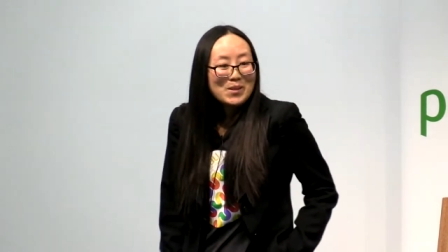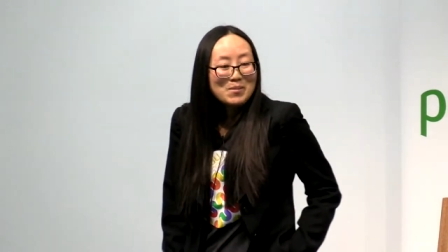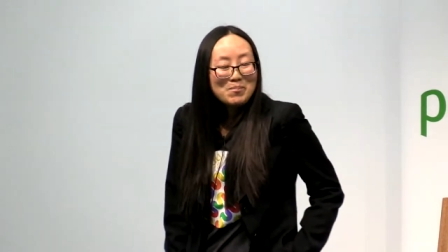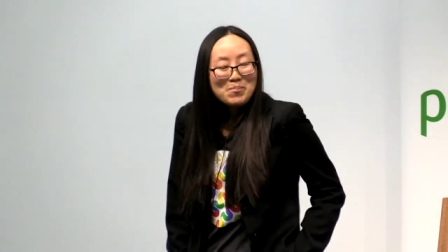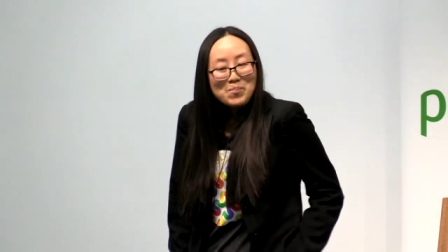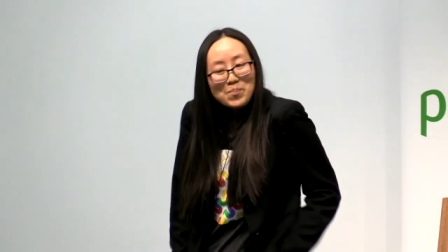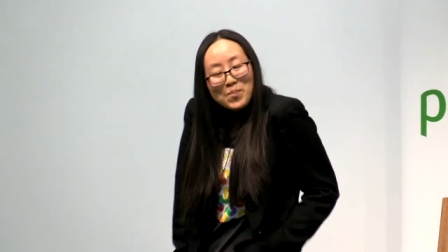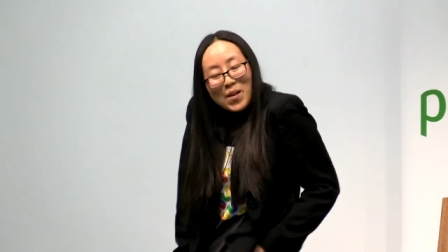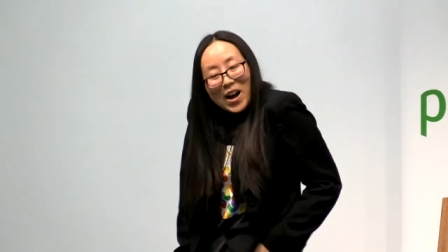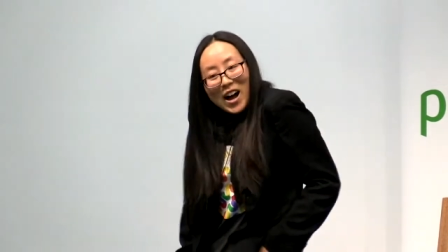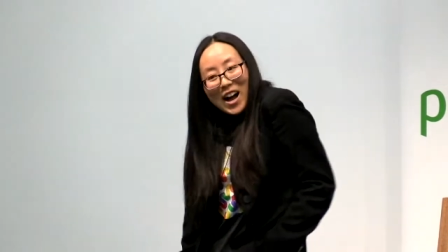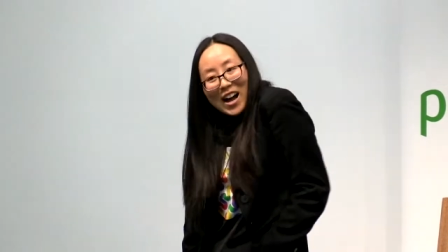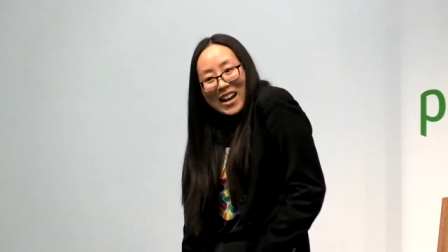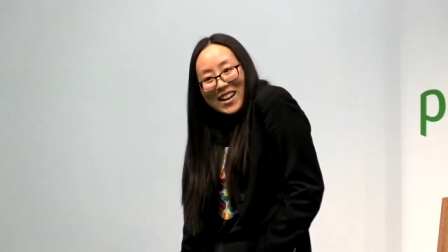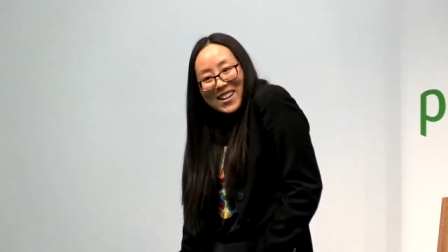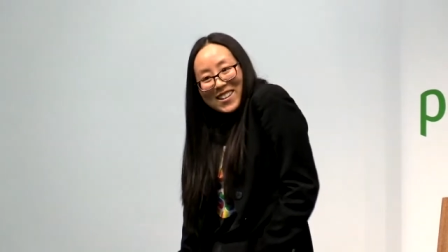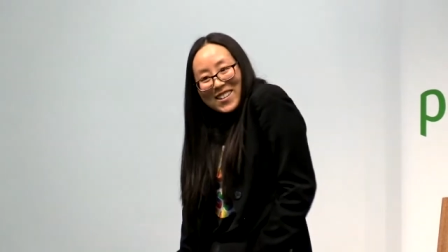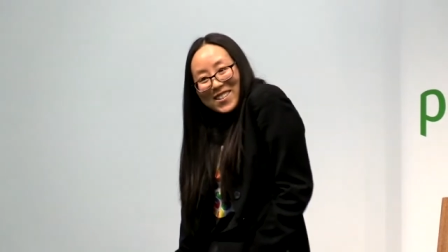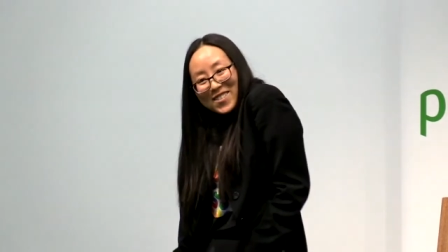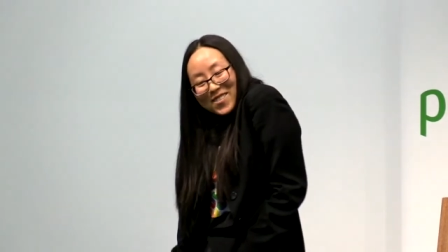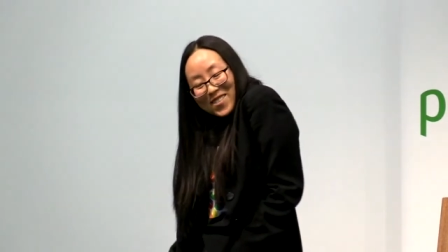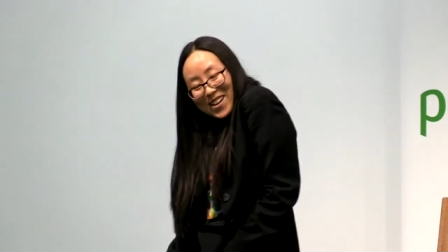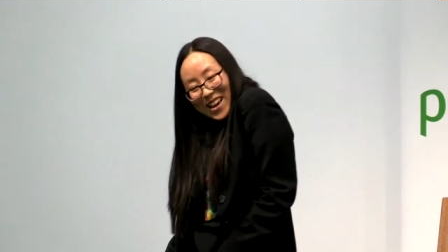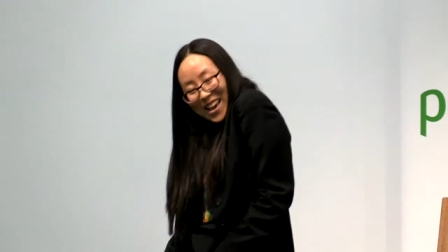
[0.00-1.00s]
and
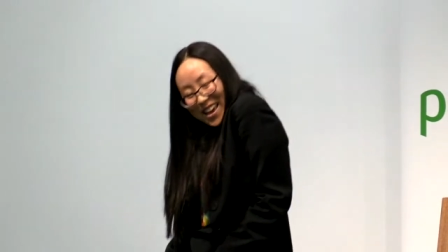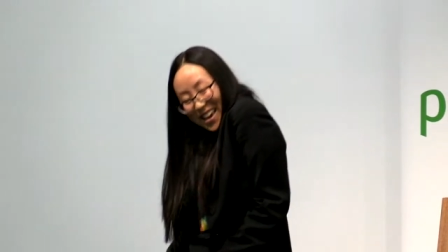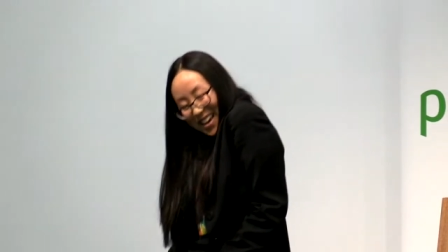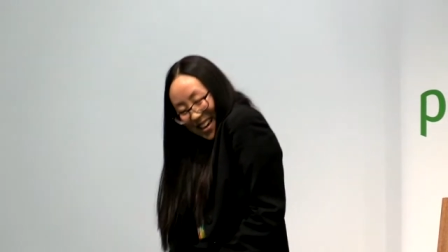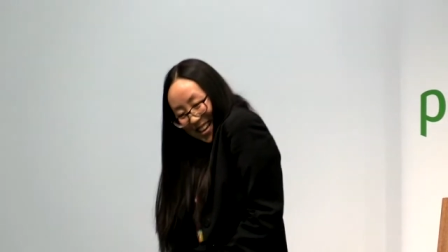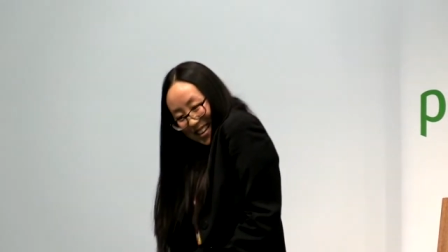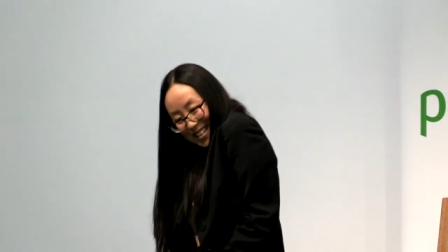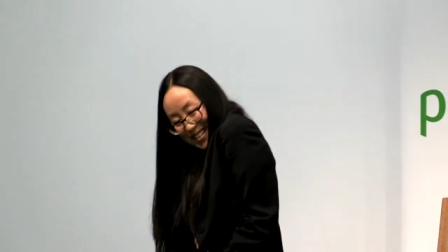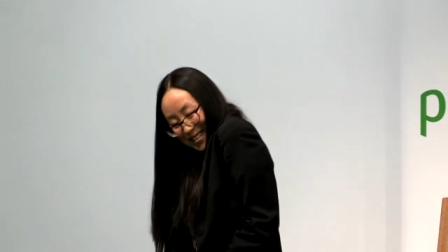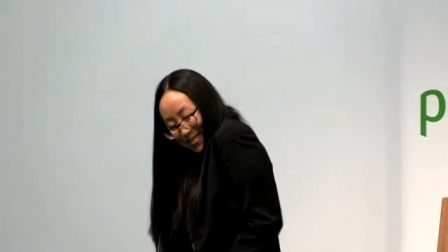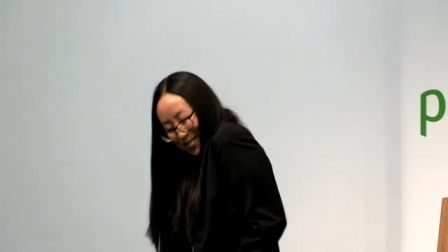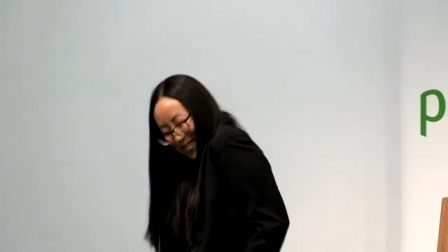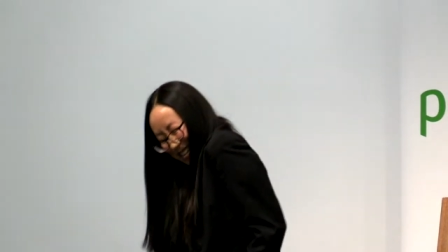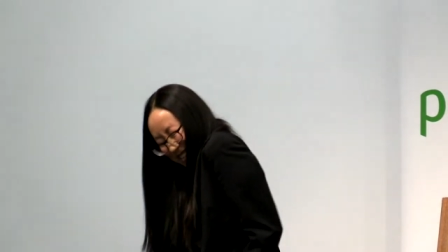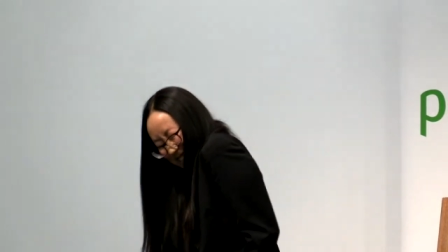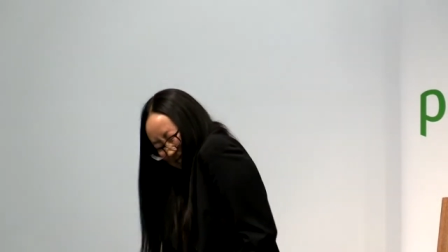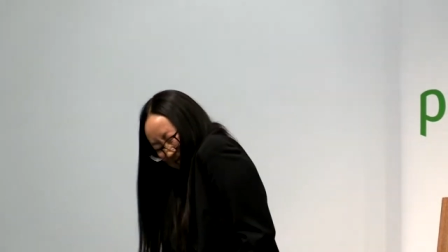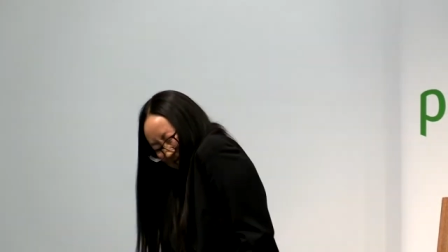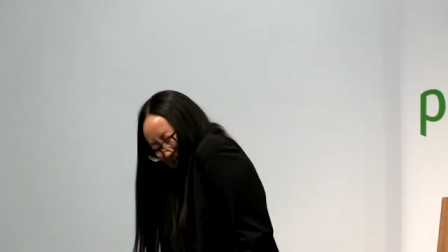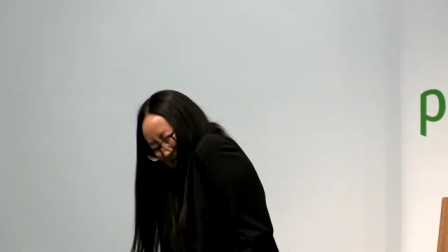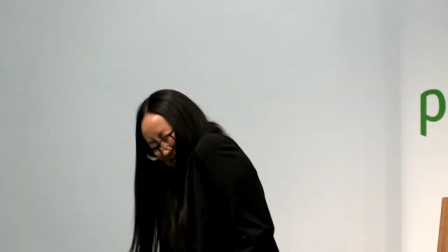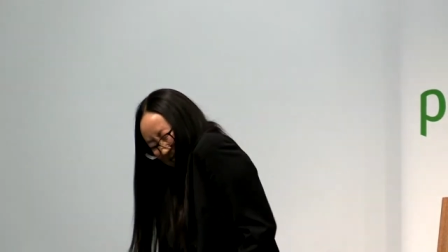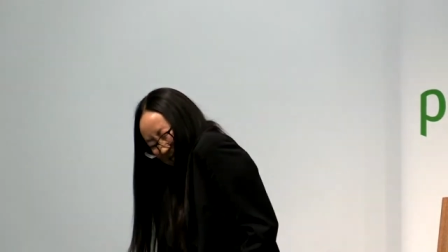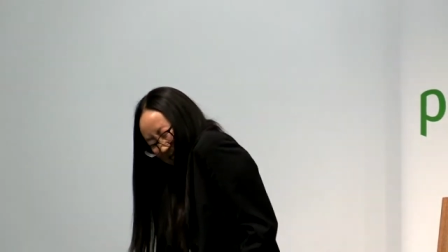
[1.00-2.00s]
hiding your hands
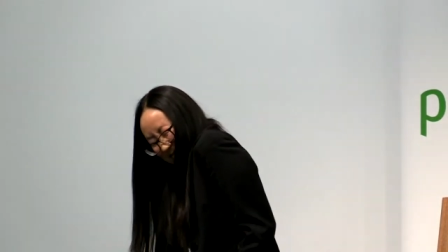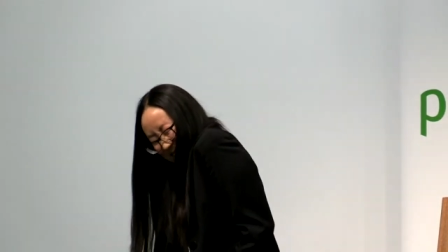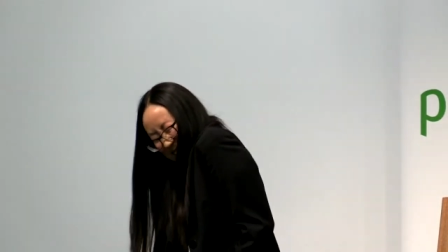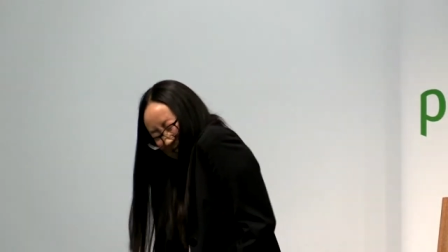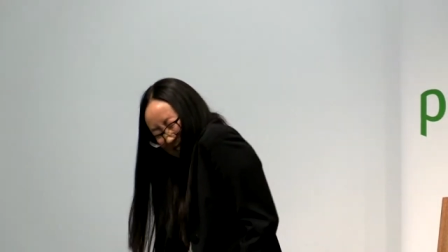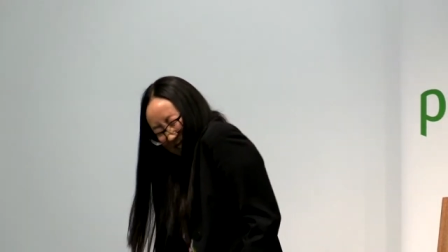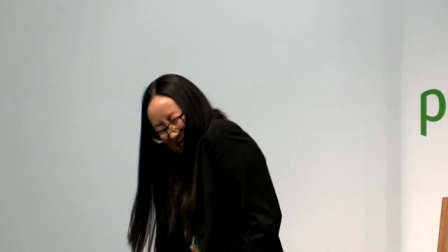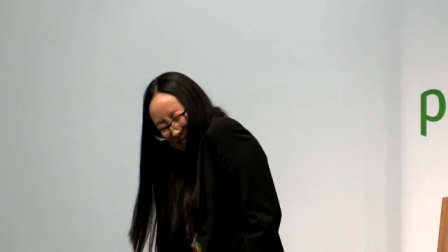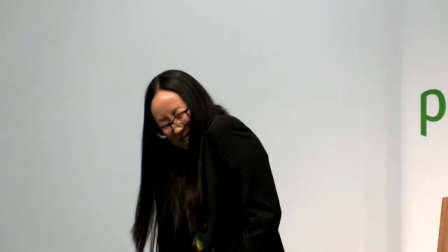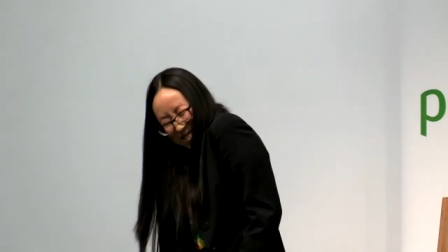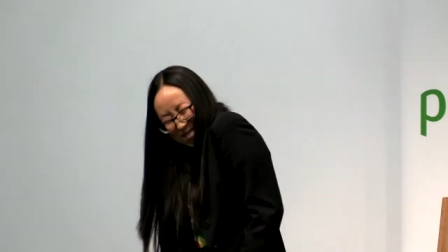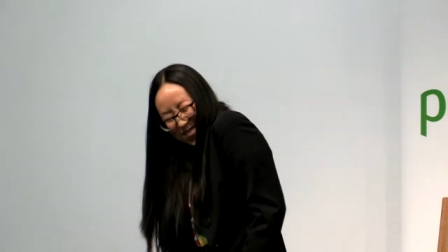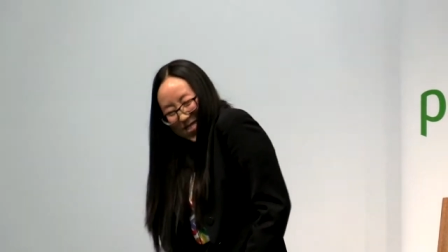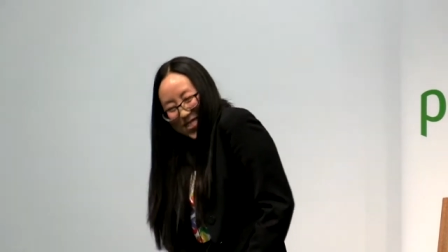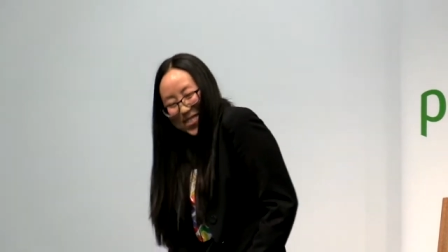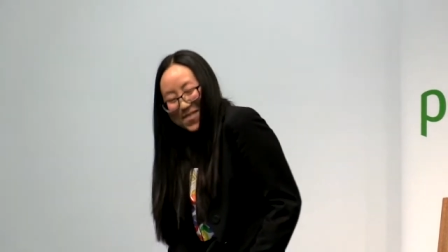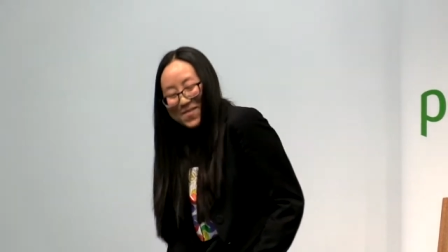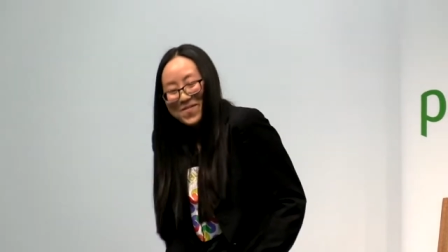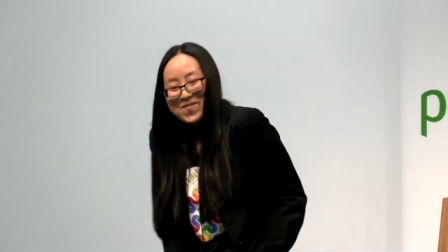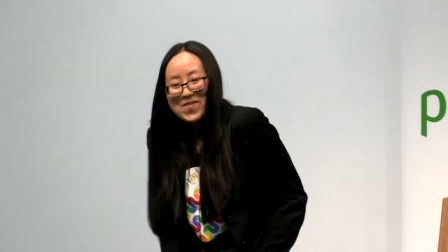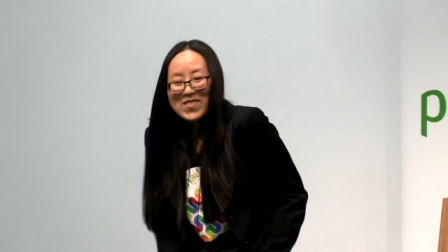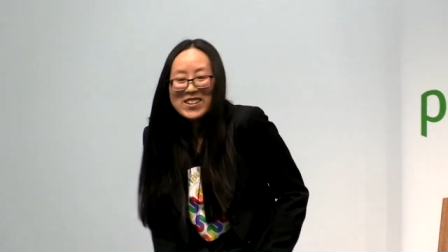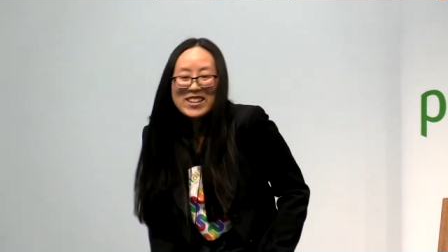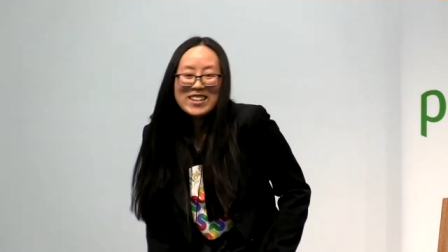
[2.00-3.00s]
makes it look like, I don't want
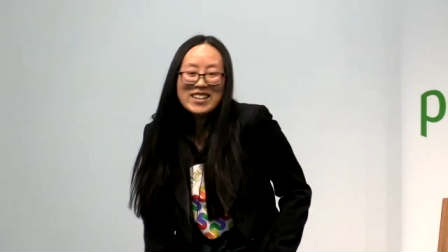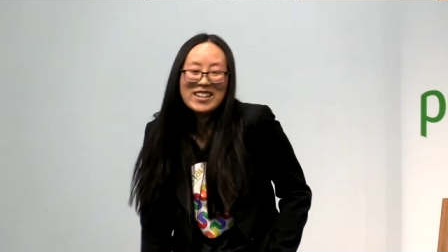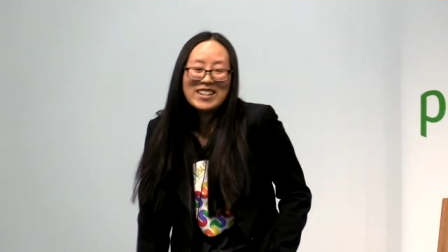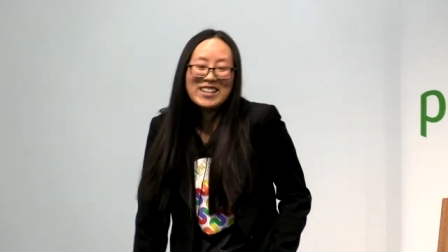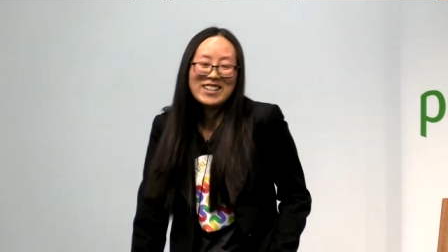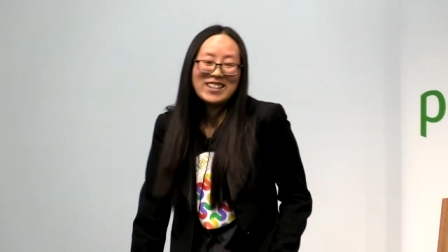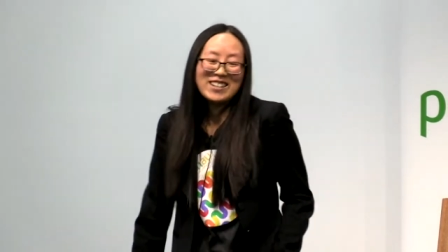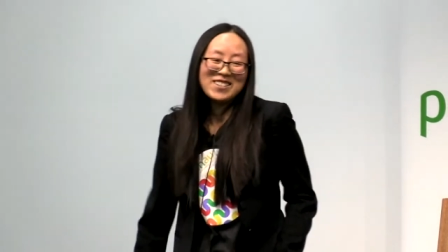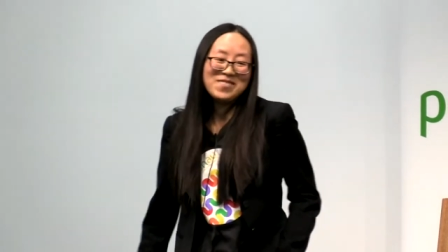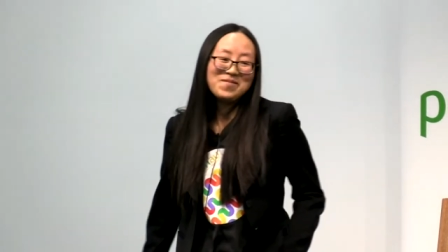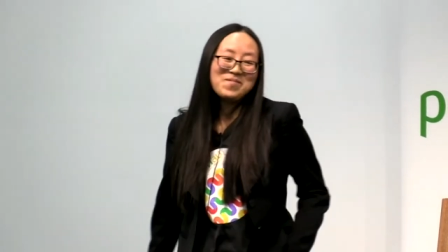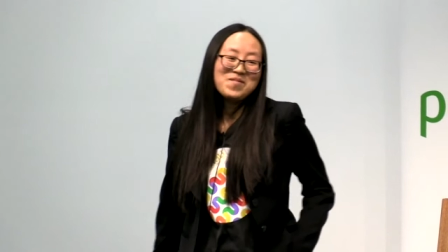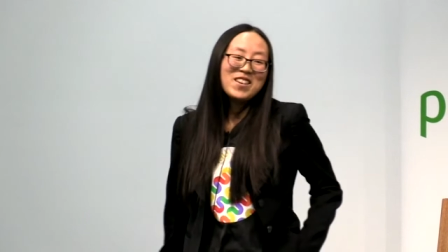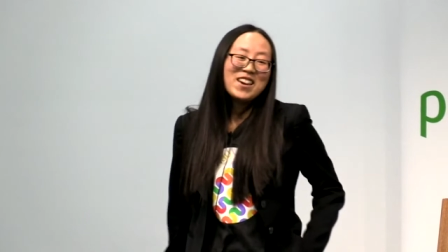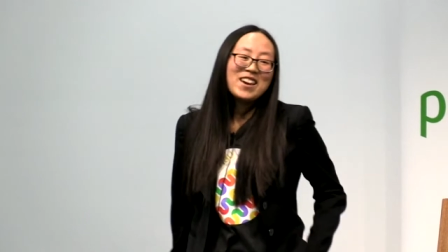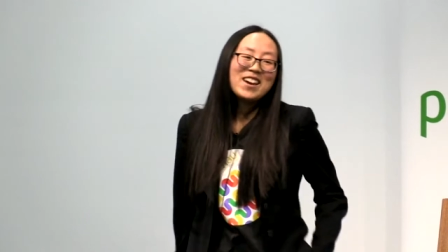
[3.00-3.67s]
to be here.